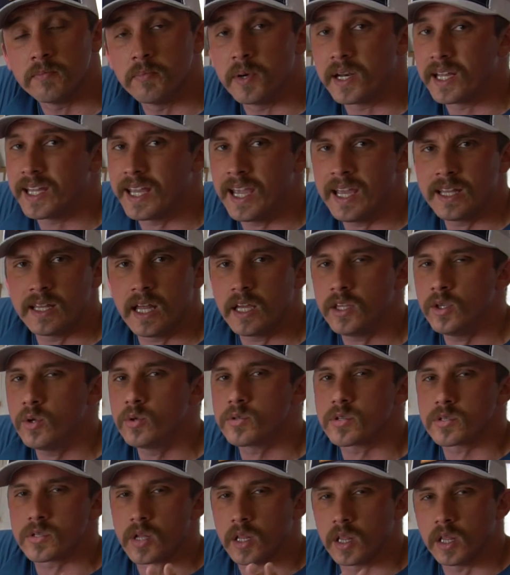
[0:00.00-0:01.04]
but again, that
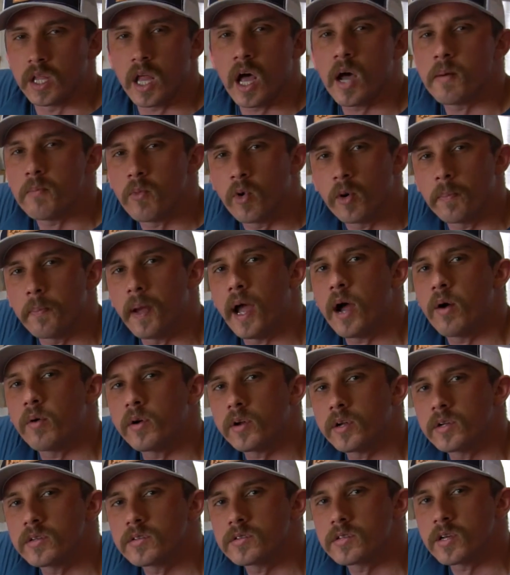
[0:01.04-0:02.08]
uses a lot more power
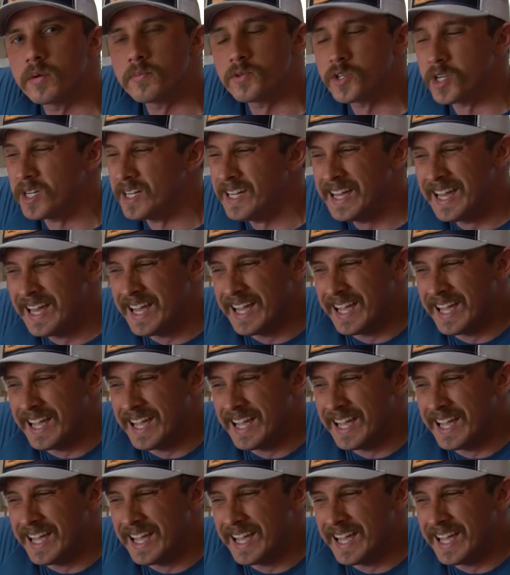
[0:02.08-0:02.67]
consumption,